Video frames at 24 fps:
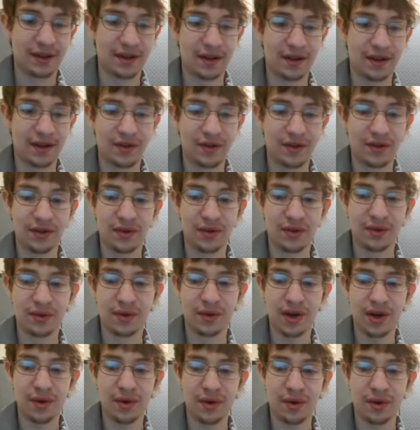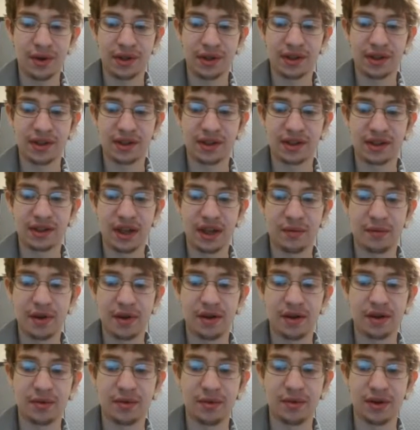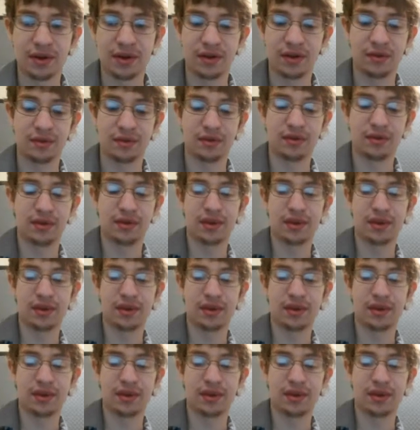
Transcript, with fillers: and if you do not want this assignment, you want to